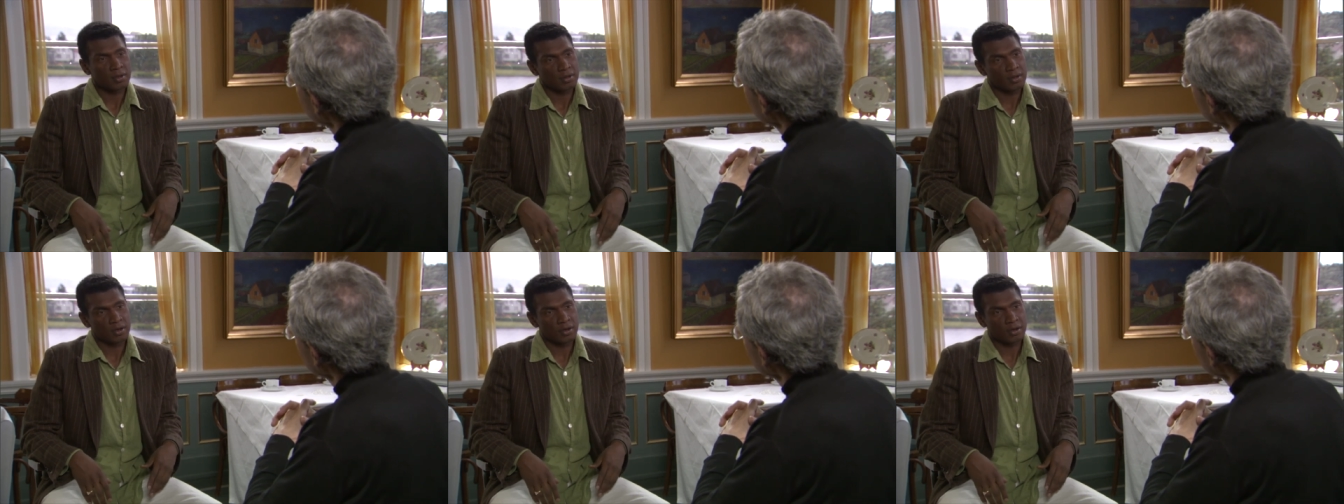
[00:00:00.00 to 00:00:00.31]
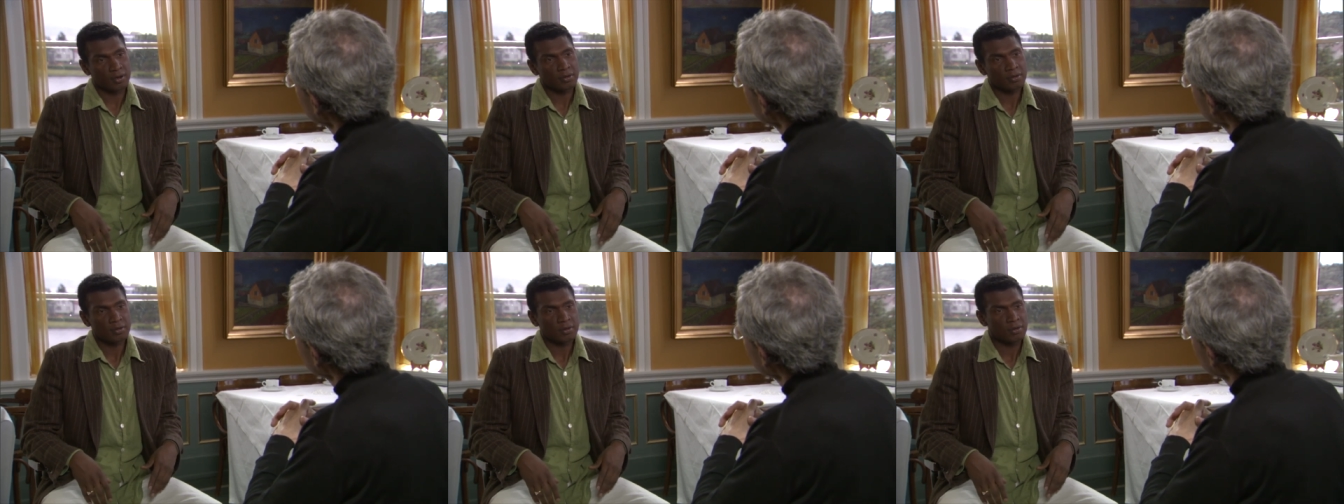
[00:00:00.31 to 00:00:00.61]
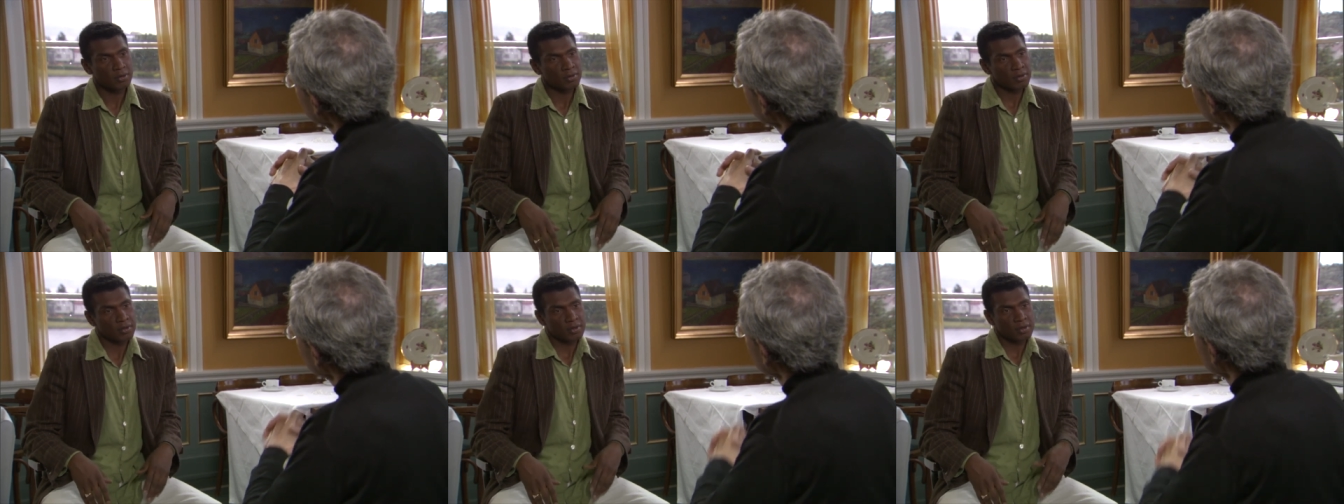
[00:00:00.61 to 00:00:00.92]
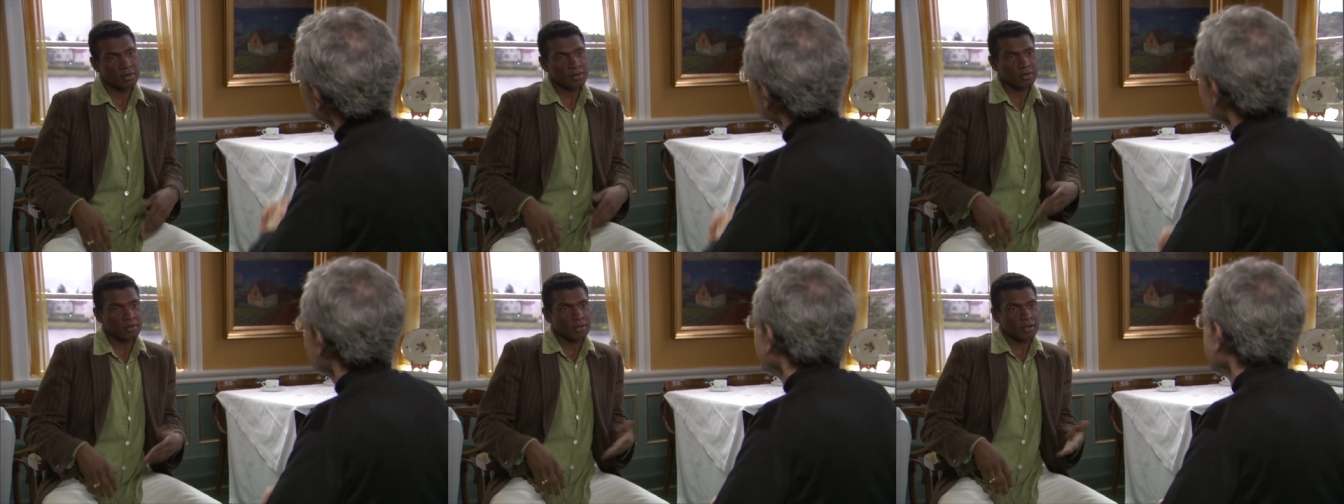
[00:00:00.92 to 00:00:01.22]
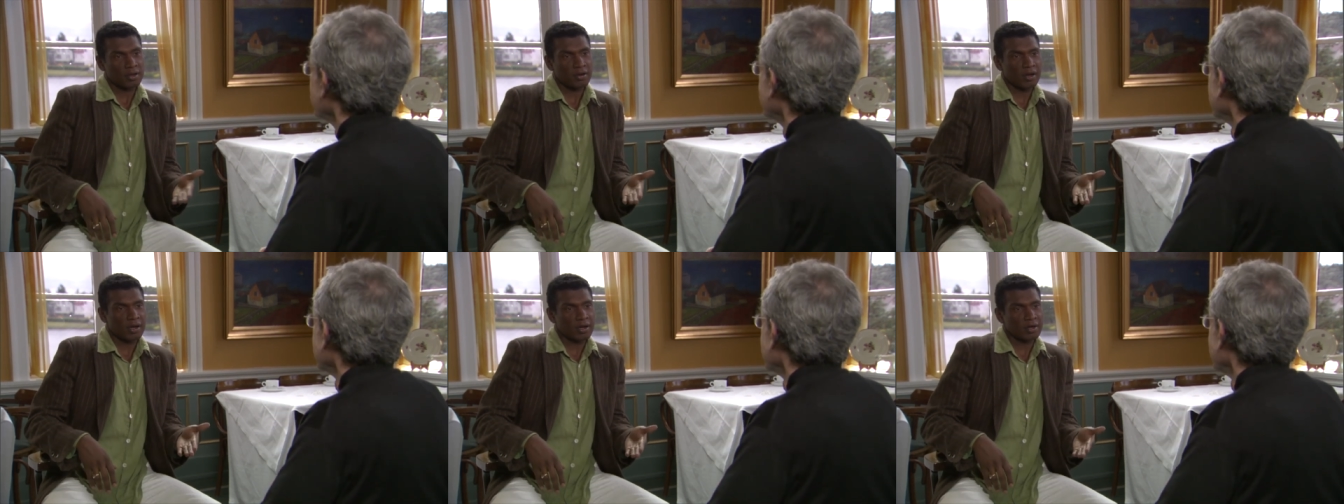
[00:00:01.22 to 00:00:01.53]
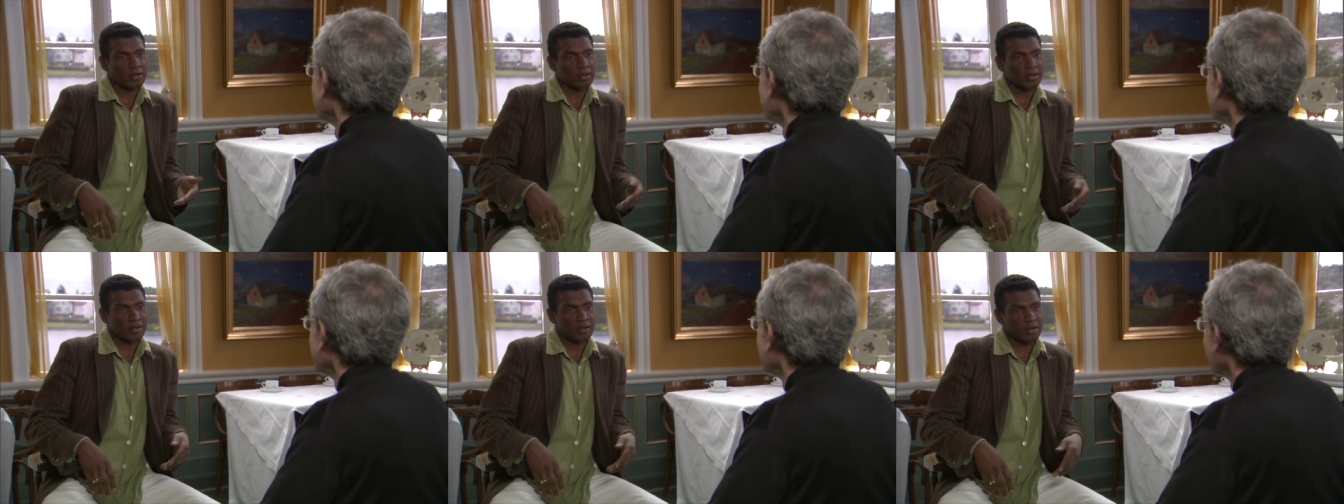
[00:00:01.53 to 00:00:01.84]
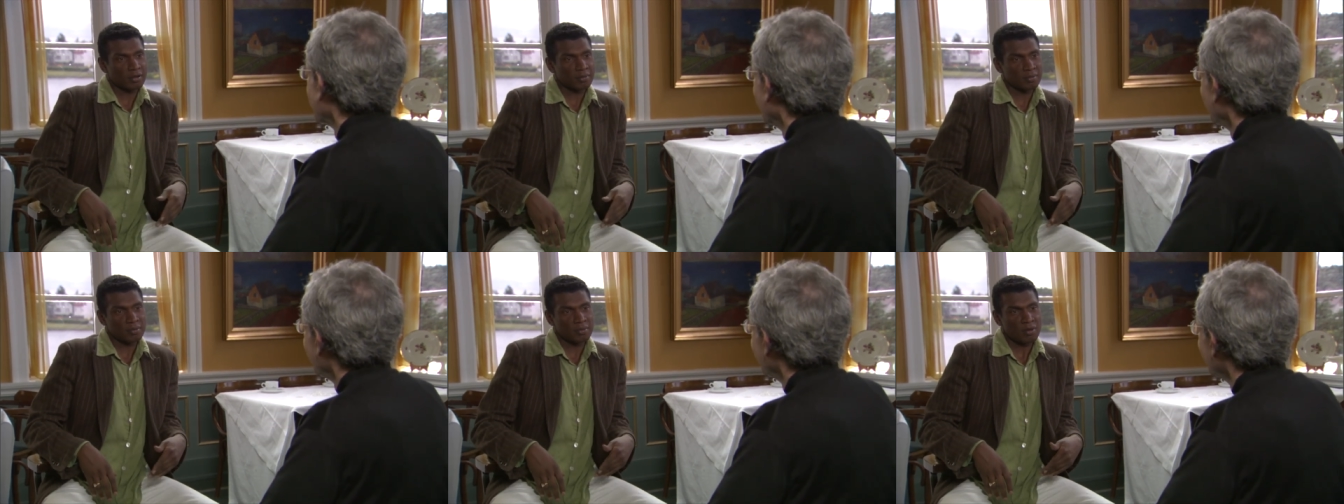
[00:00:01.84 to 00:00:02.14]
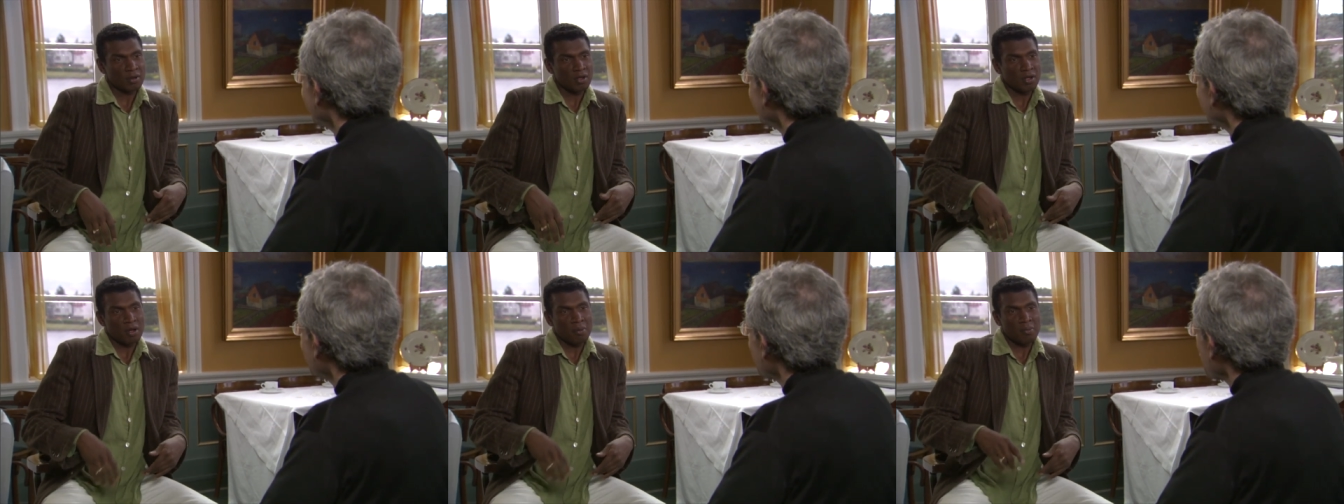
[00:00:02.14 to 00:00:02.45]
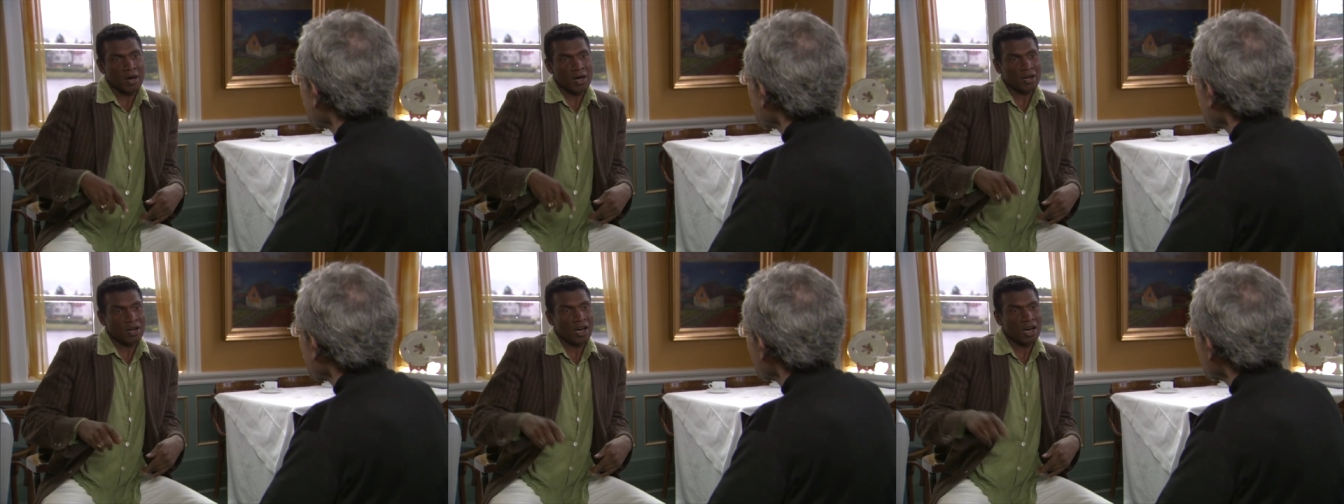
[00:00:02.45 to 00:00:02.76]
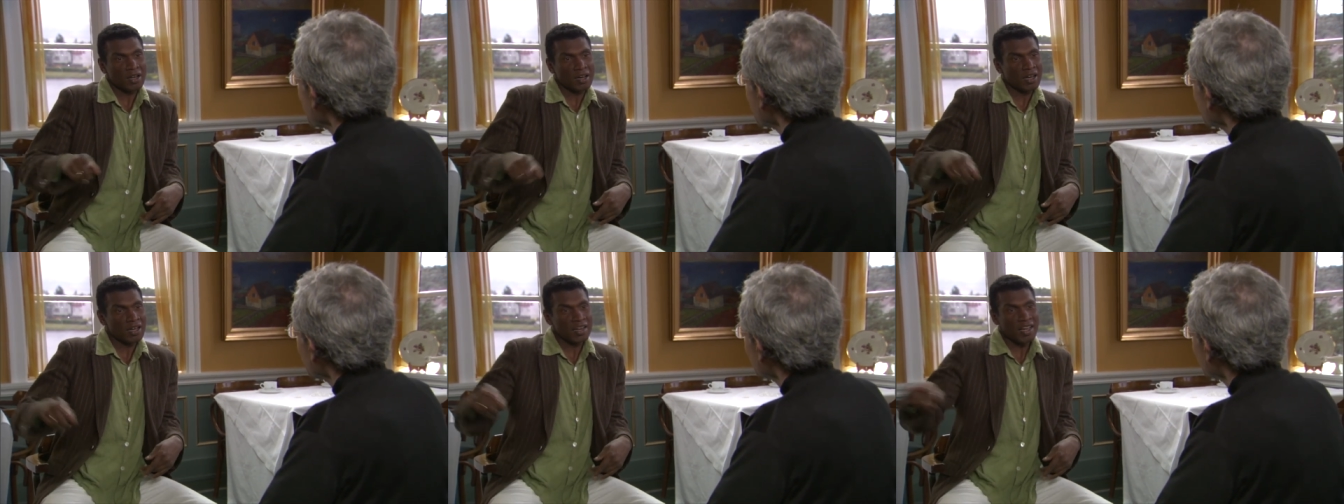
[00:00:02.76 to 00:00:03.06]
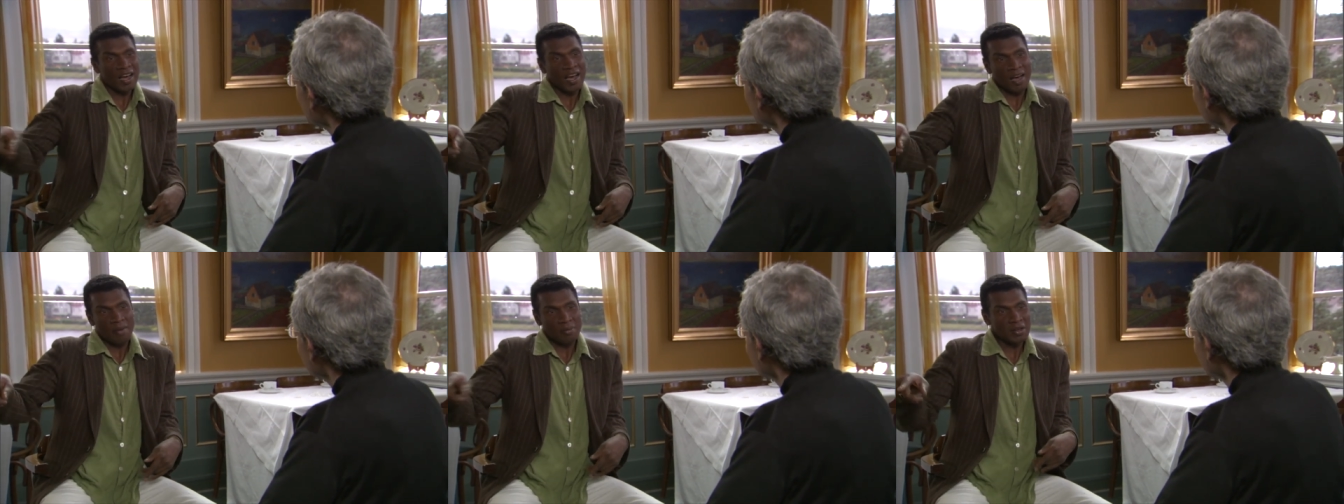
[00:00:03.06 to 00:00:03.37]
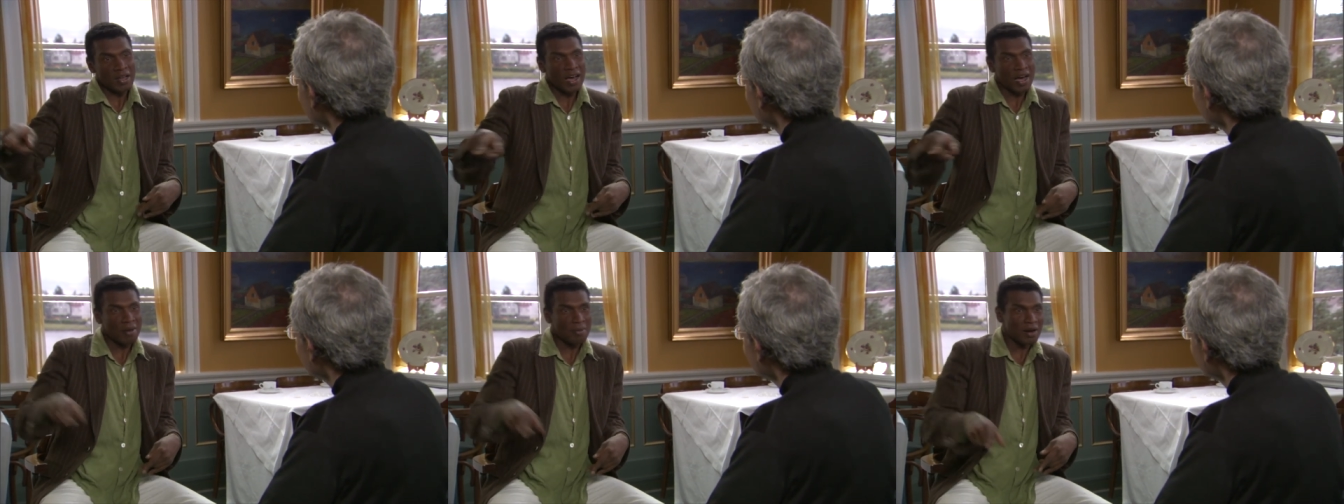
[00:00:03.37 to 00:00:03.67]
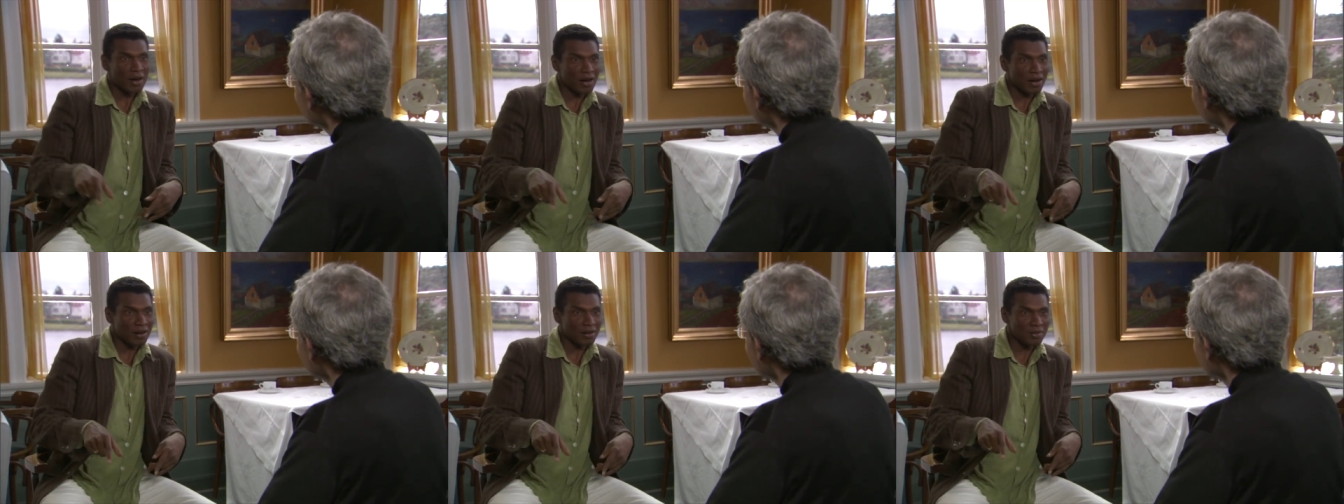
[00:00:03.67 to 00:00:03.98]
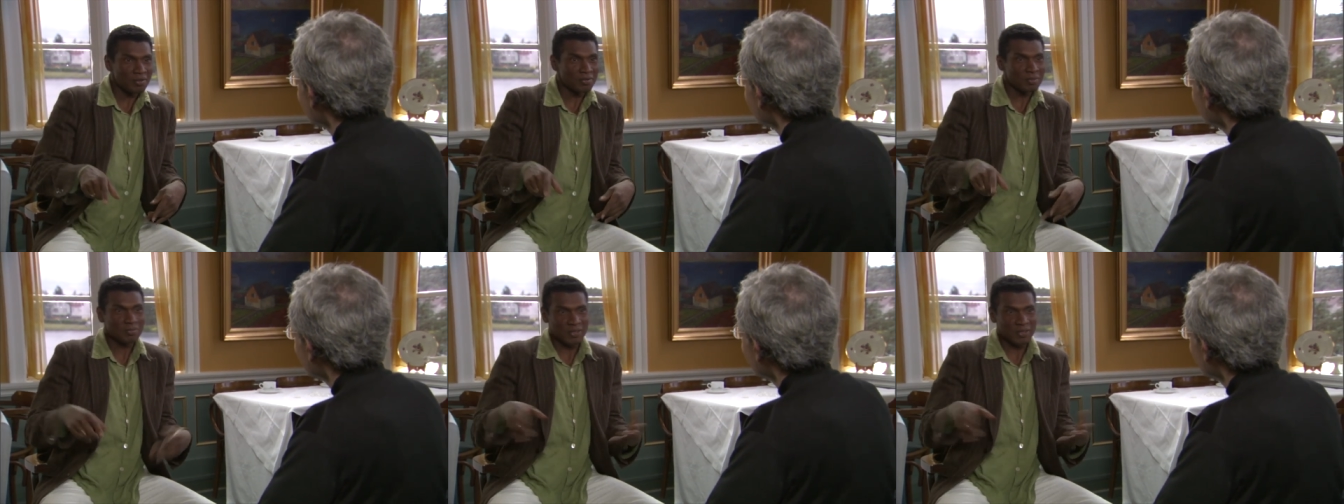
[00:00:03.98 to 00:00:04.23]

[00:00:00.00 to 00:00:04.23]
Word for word: You know, you know, I um, ba da da da ba da ba.